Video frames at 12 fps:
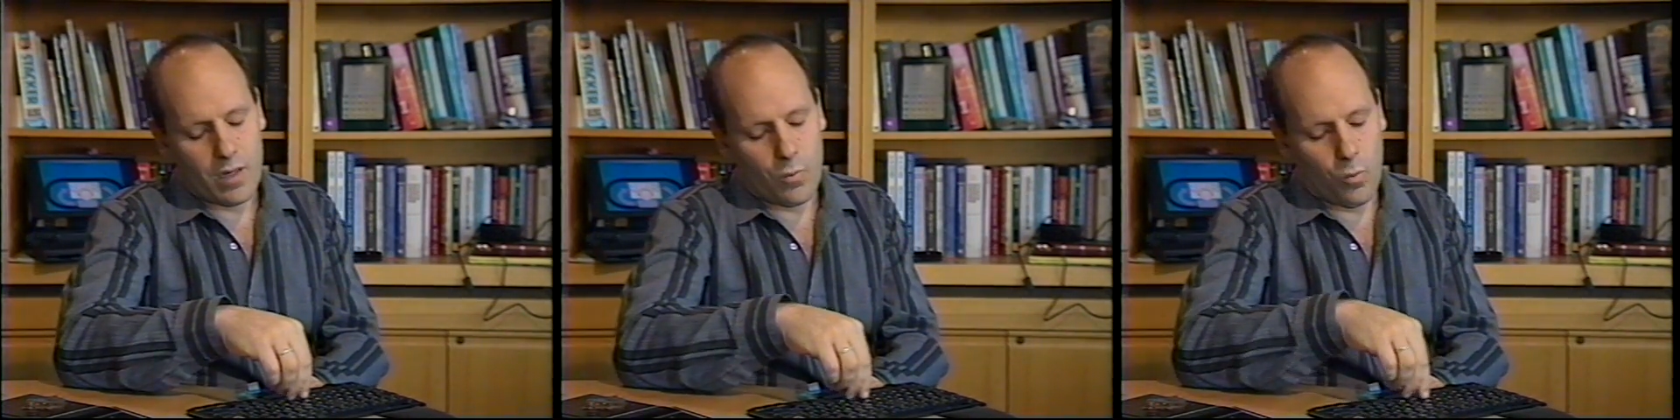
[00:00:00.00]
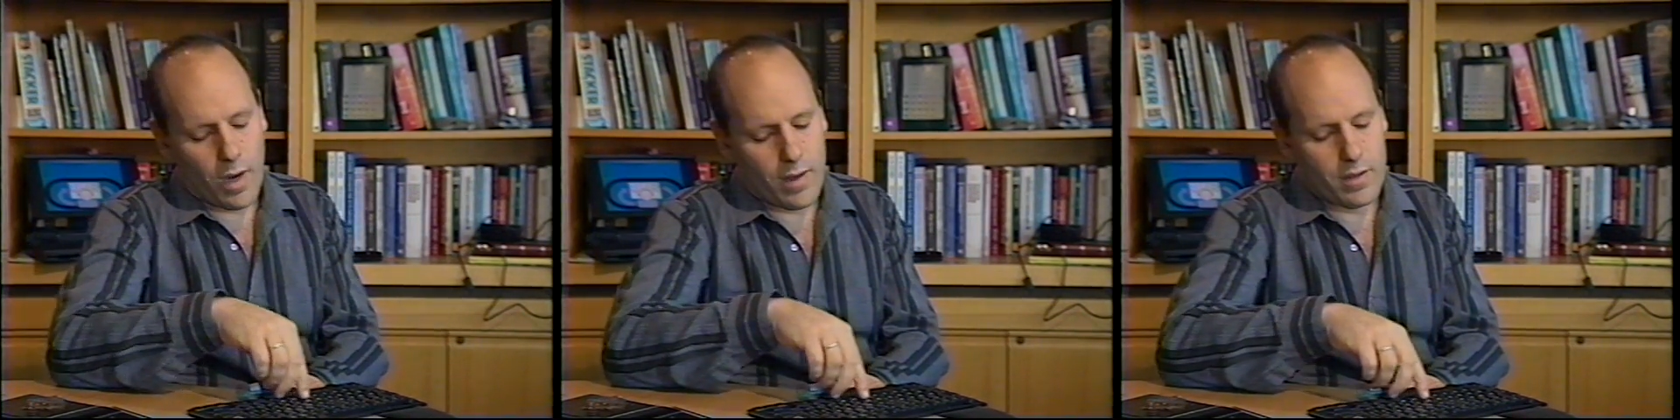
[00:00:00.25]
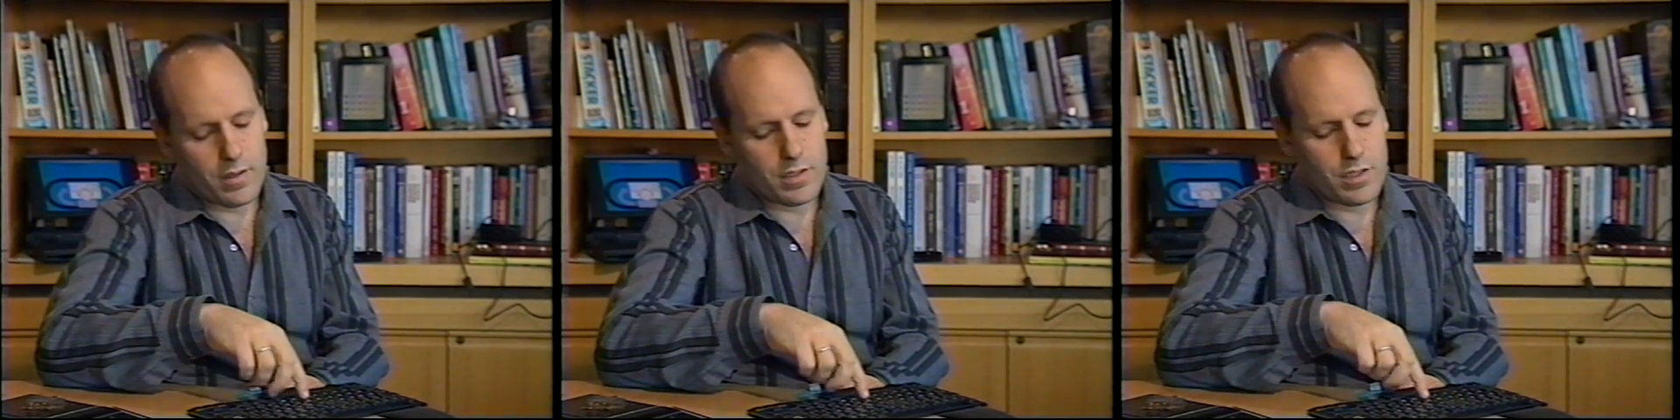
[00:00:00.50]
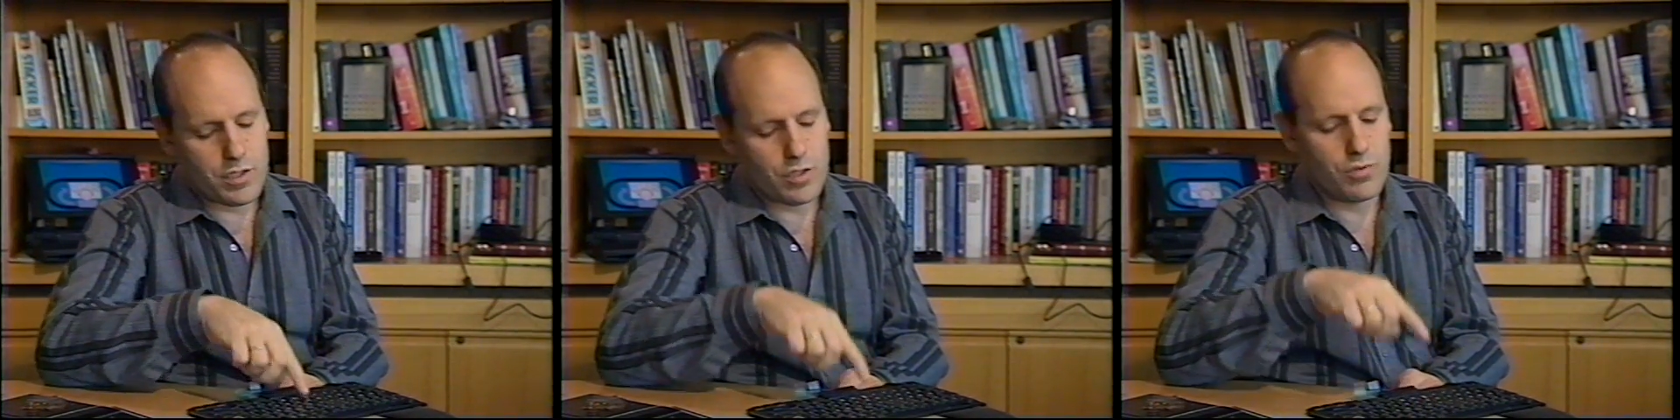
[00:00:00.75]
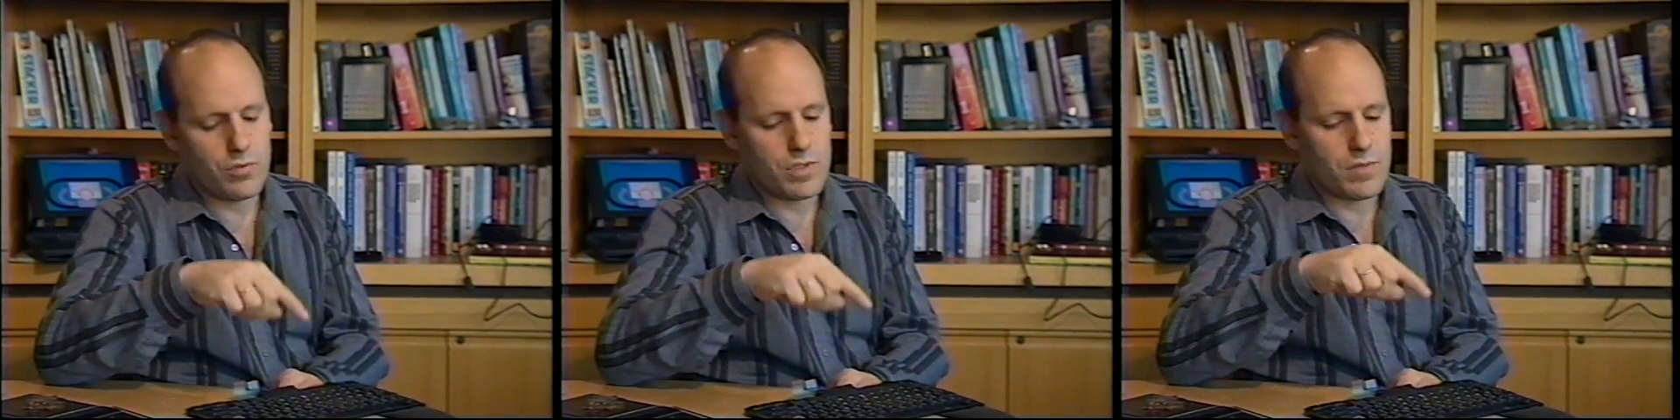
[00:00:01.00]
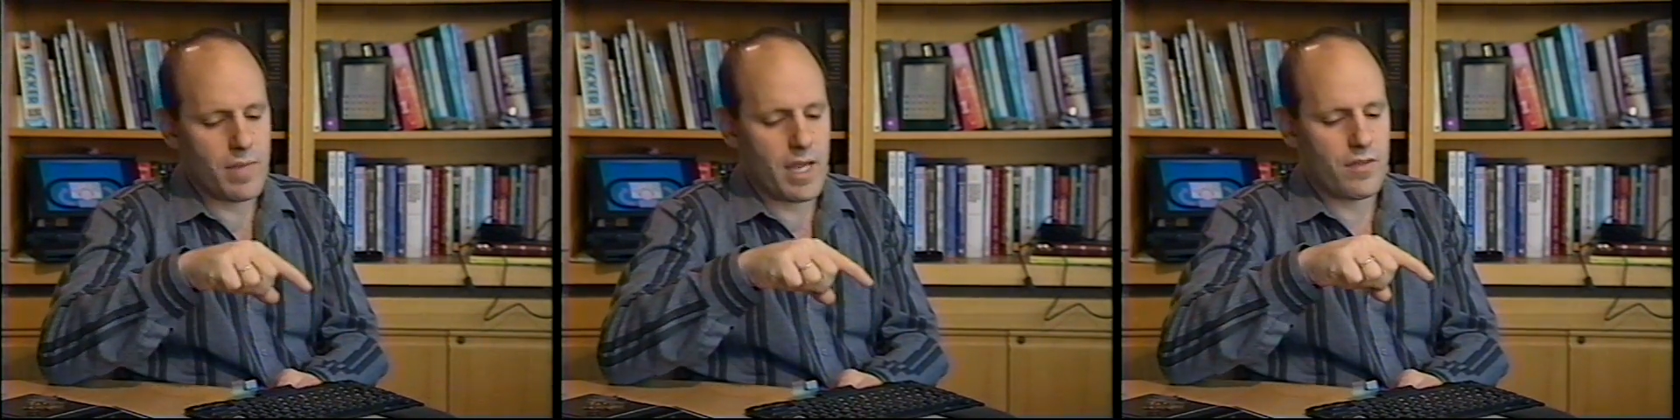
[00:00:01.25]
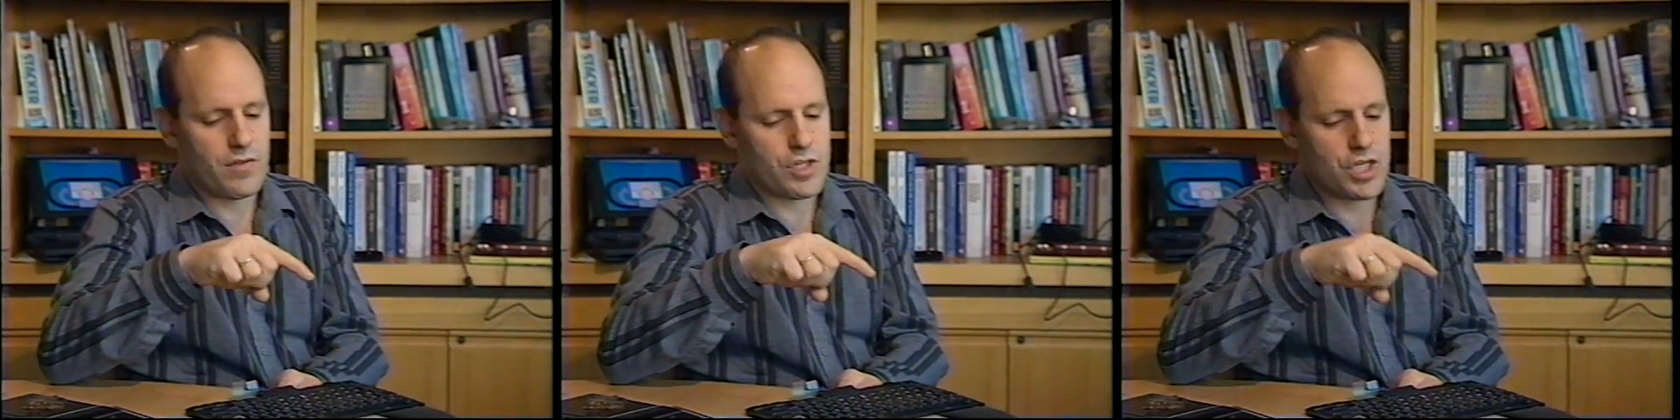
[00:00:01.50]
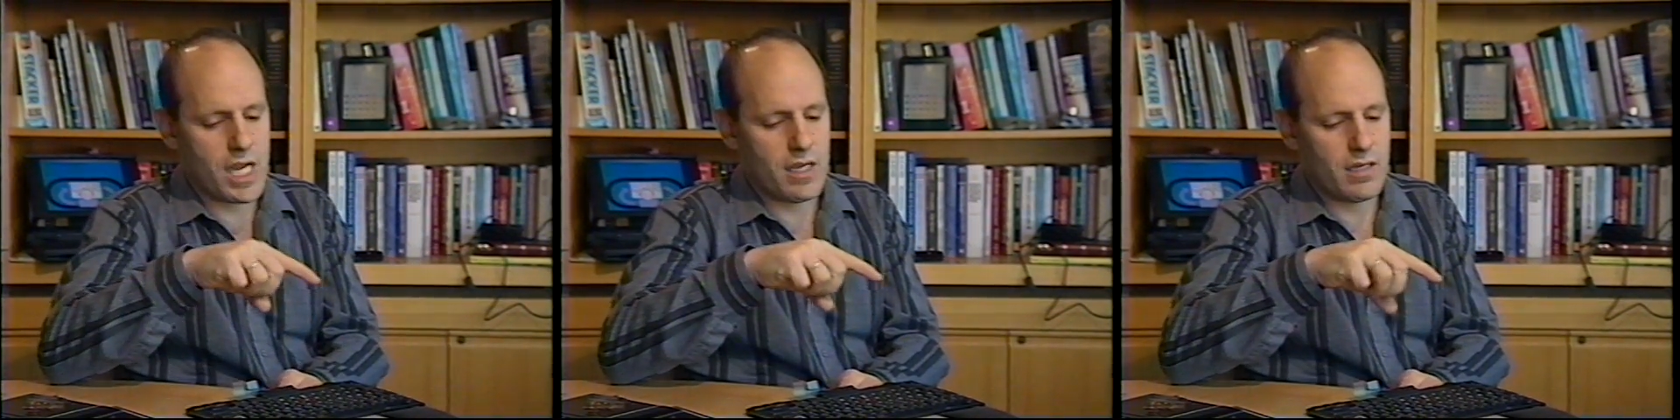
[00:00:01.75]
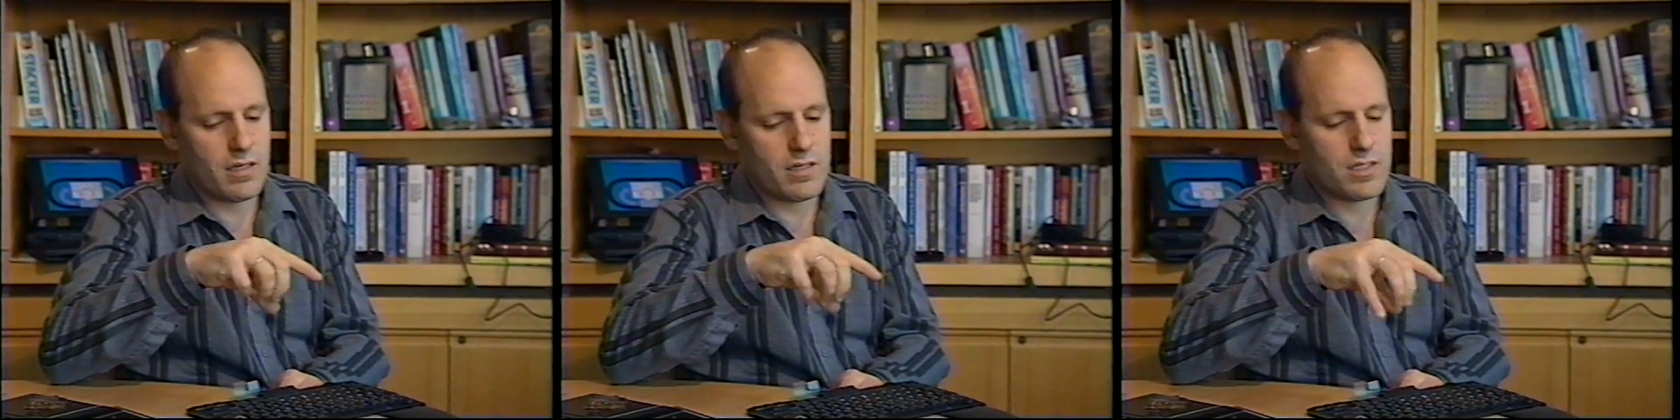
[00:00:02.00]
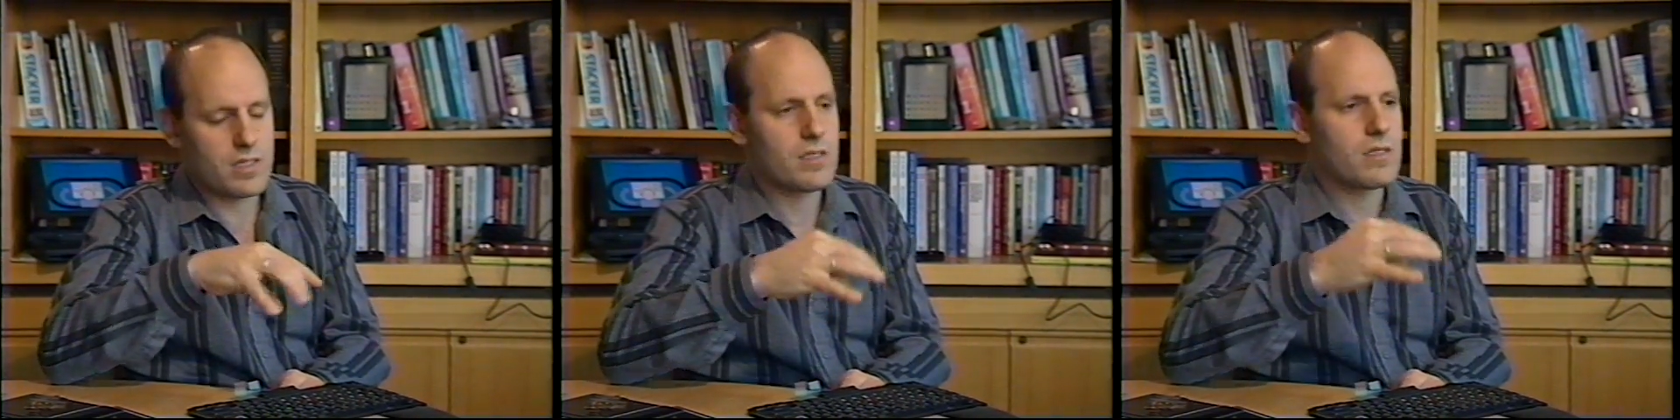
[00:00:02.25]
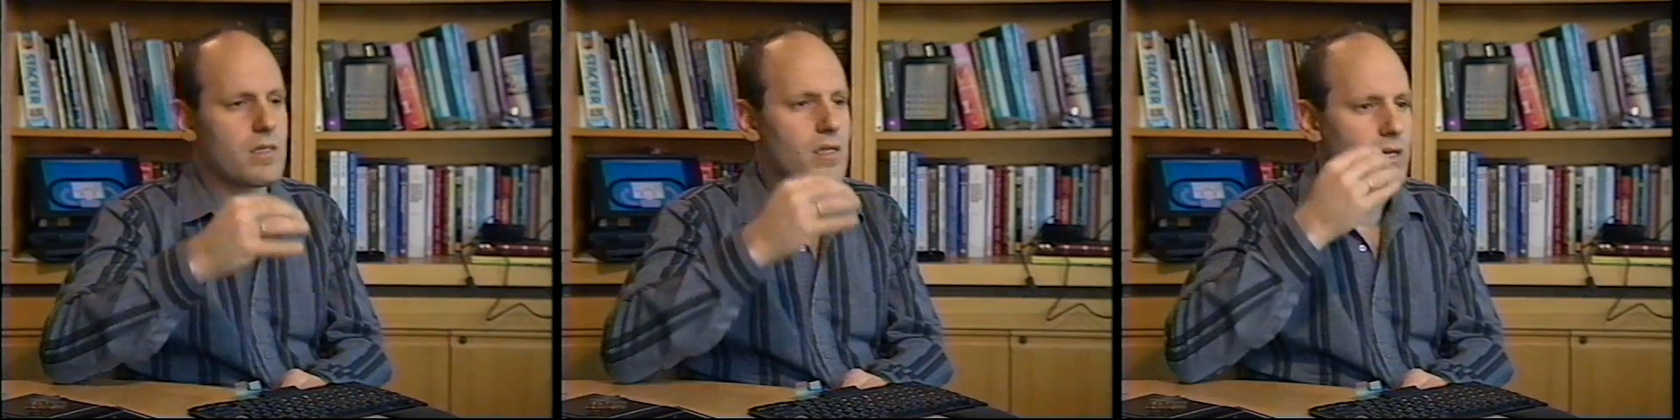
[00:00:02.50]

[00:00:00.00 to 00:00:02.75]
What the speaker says: what to do to make the shakiness